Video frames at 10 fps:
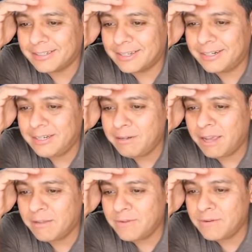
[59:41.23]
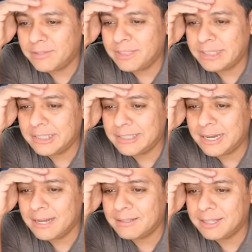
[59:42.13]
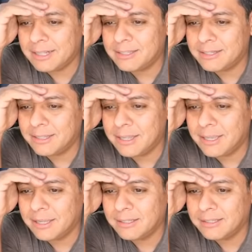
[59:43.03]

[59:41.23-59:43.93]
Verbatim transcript: Are you effing with us? You know, that sort of thing.